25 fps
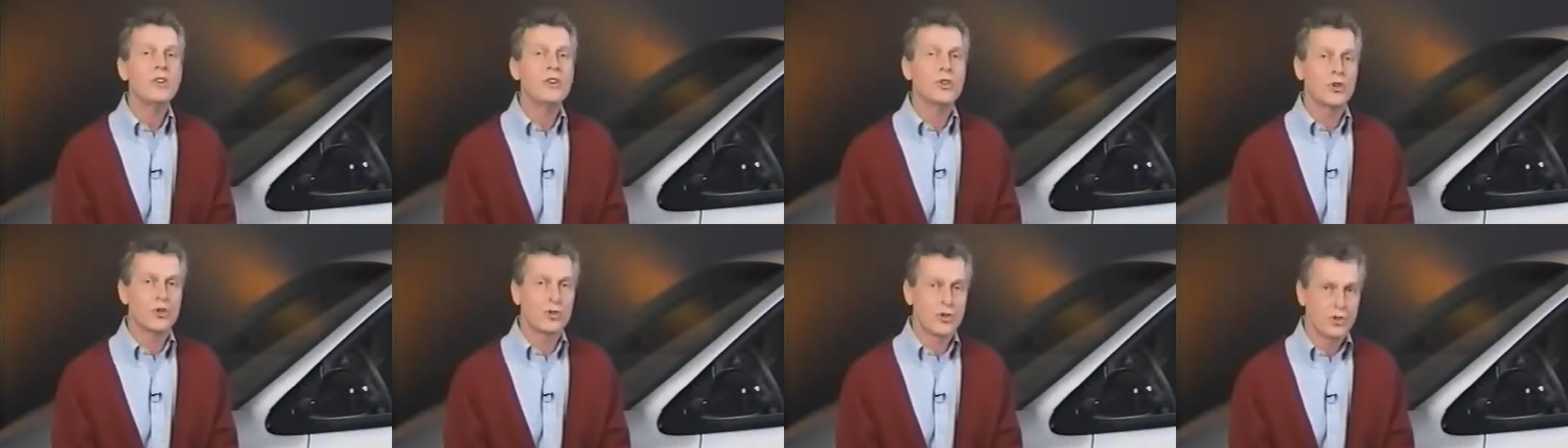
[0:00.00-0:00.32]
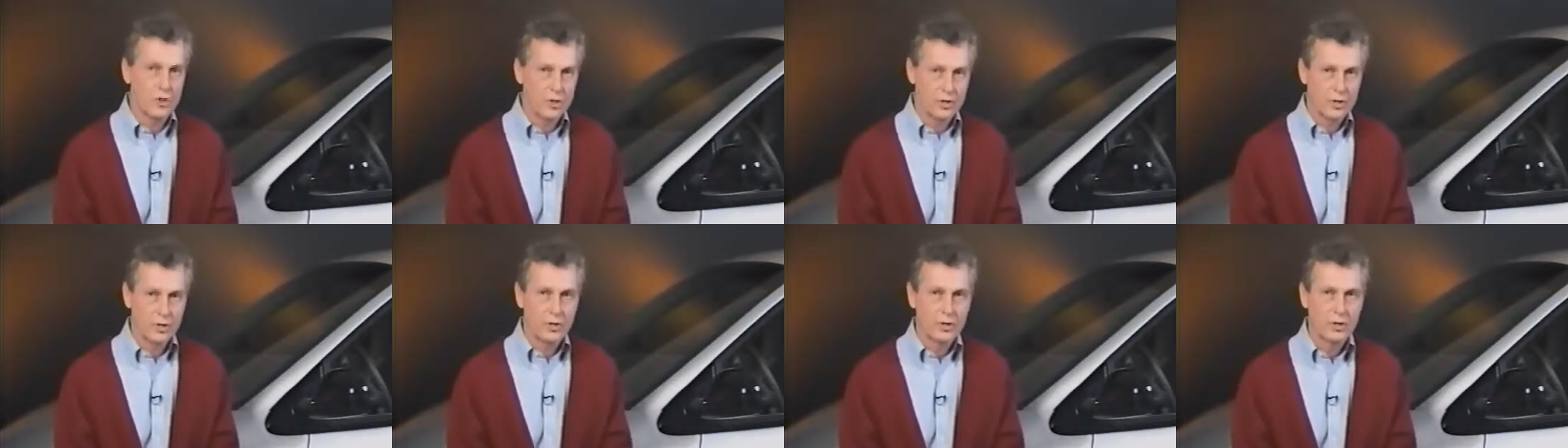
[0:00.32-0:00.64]

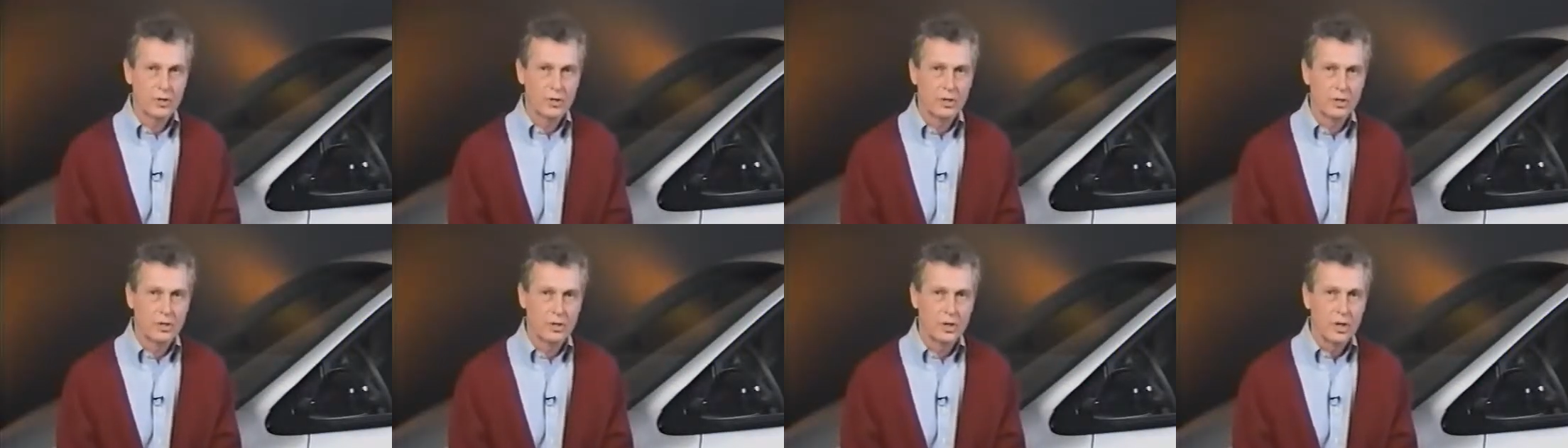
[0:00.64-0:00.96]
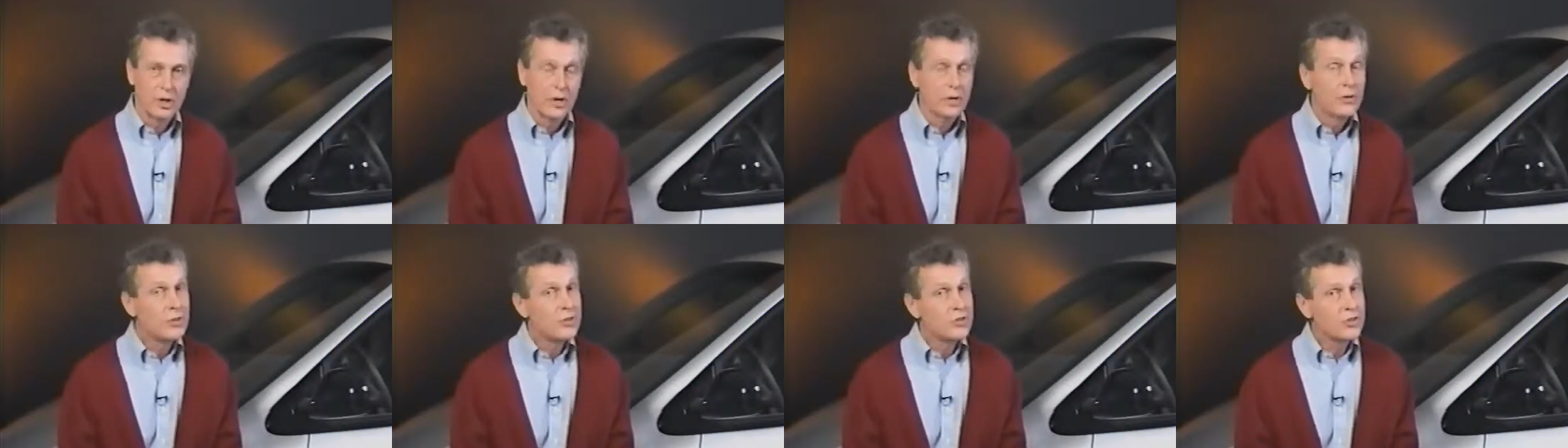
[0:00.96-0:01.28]
witnesses.
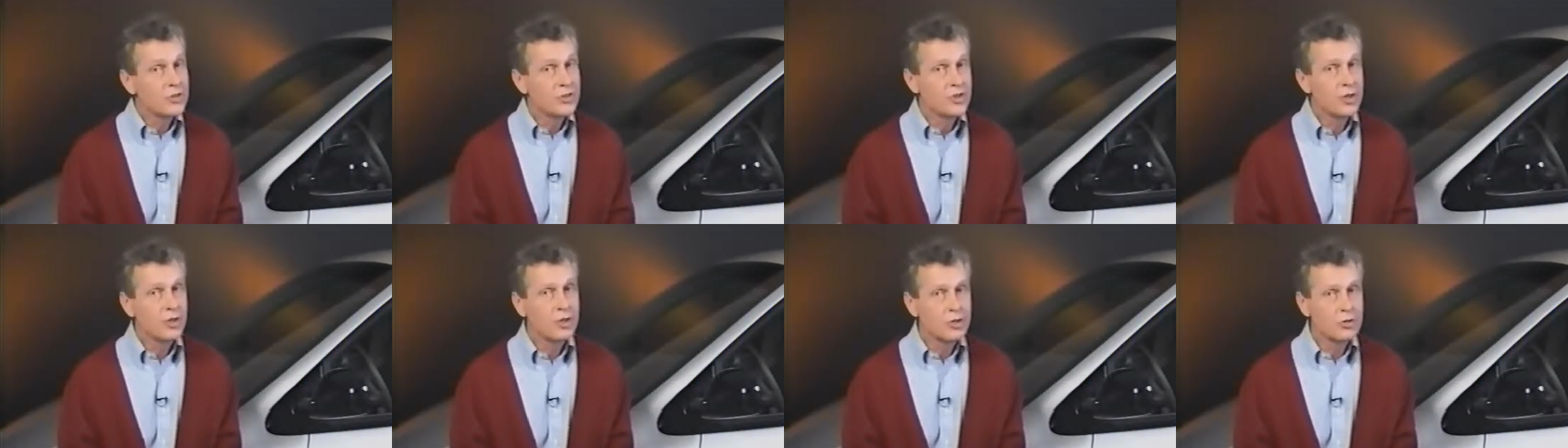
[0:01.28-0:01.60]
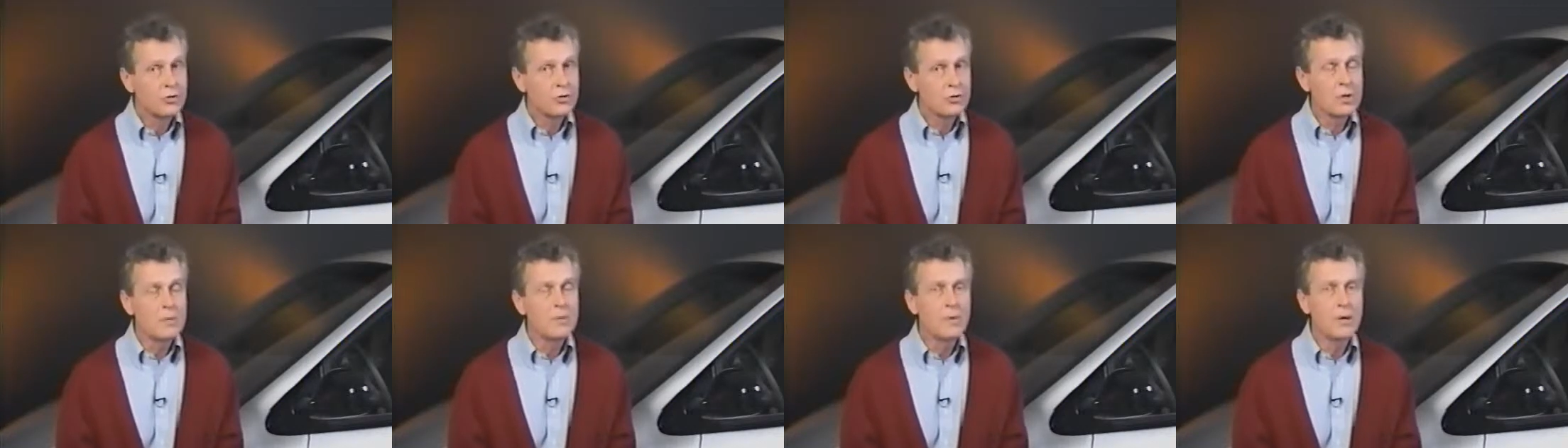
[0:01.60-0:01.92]
This is
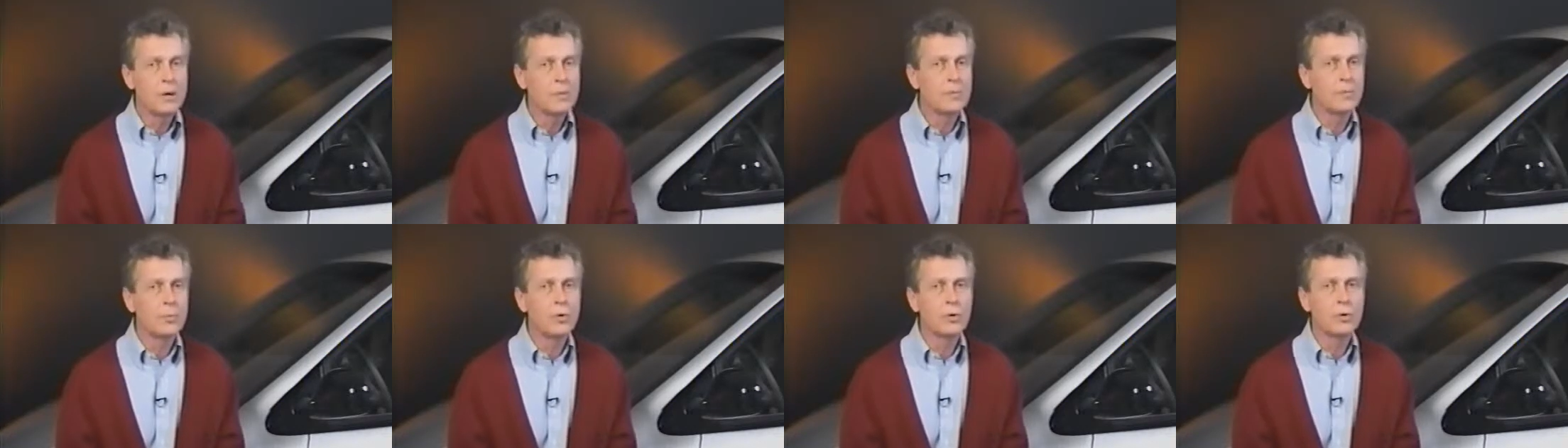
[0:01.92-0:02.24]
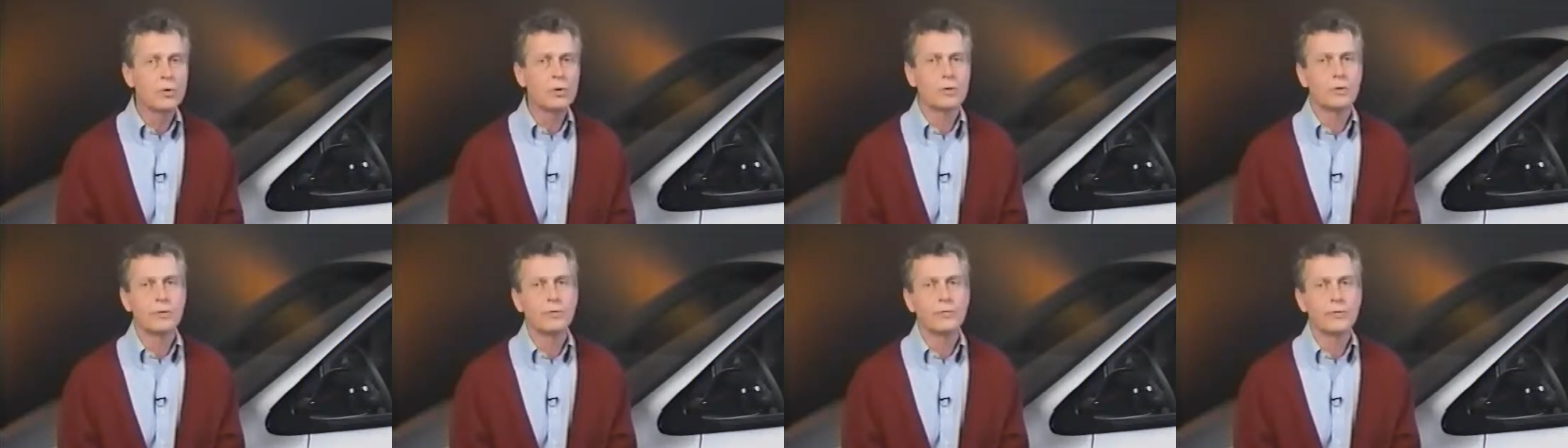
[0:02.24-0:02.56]
extremely
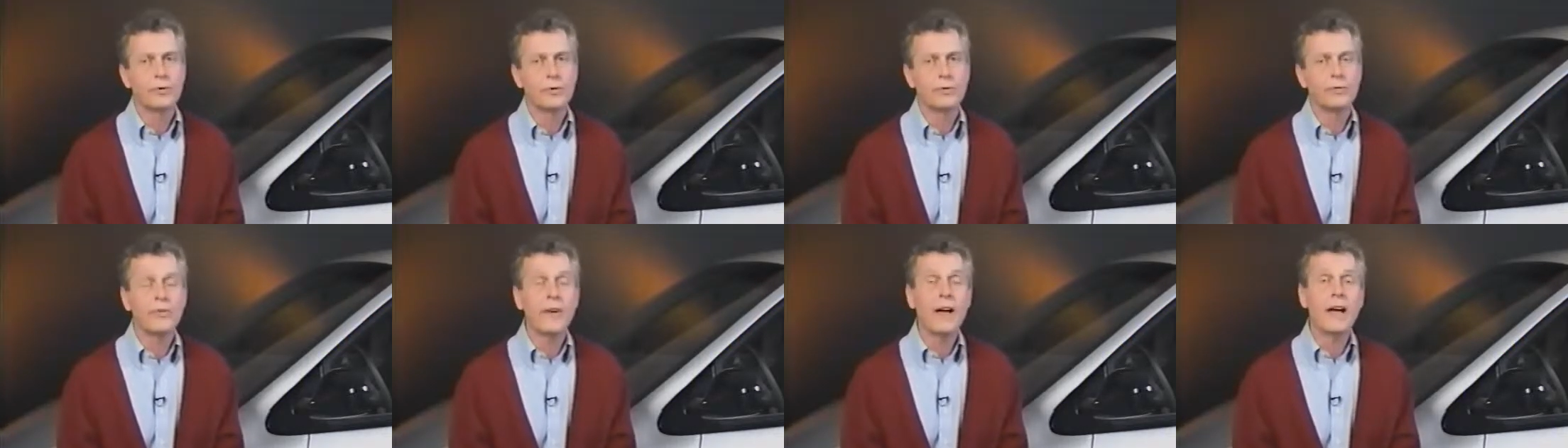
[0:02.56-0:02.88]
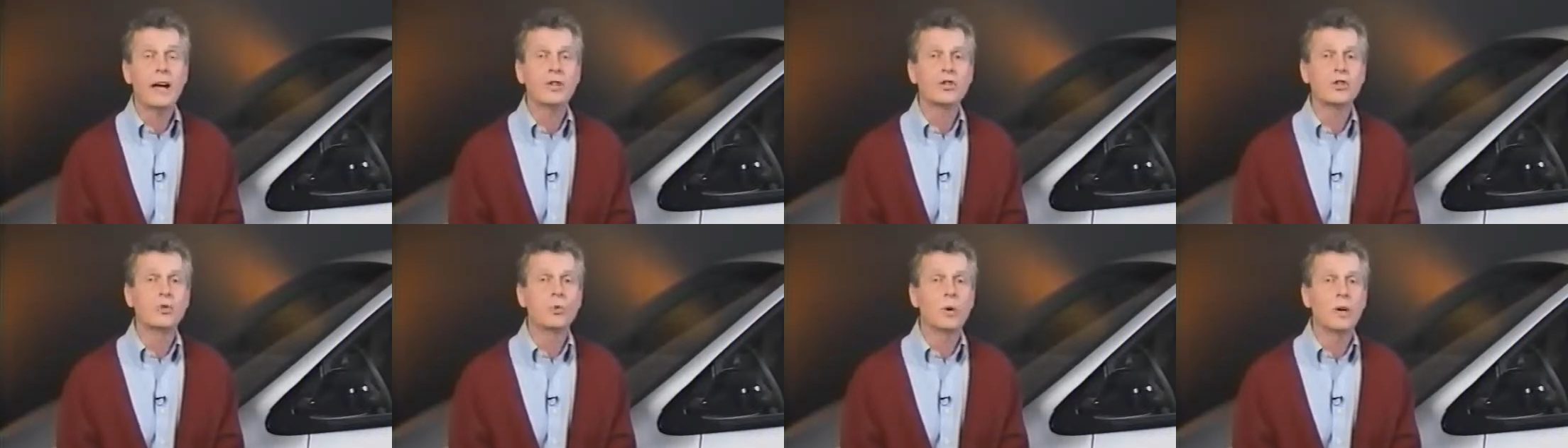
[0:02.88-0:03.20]
important for
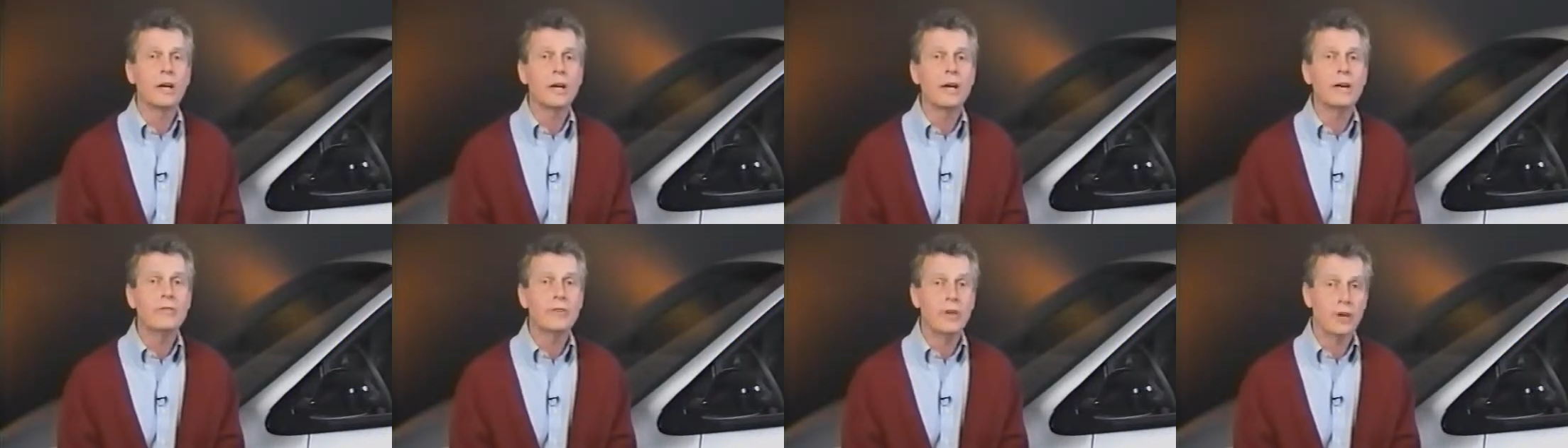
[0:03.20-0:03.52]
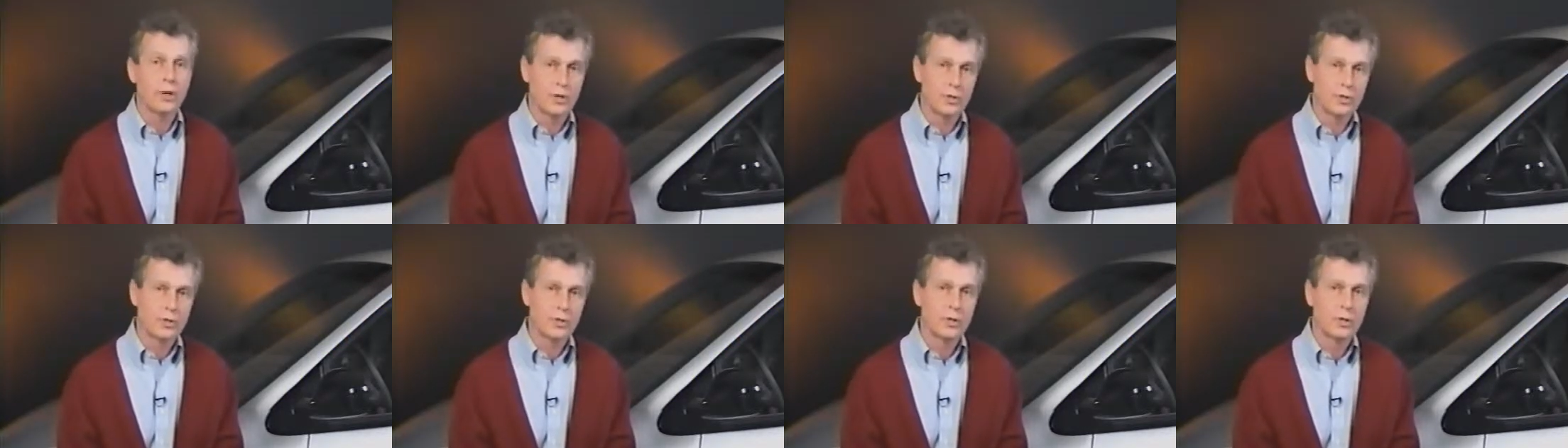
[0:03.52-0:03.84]
factual
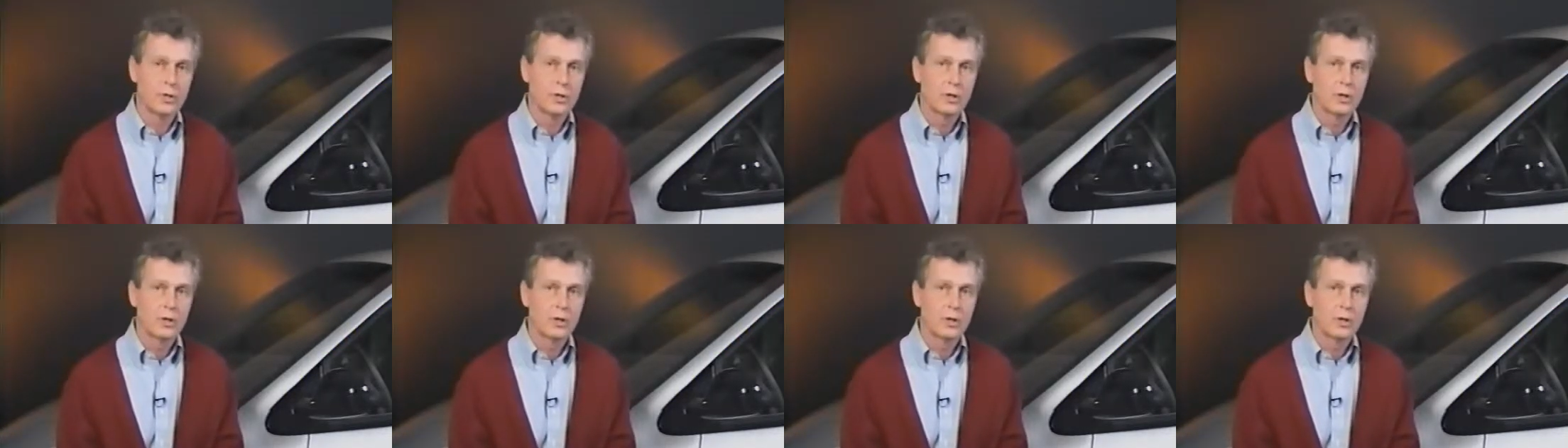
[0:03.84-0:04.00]
evidence.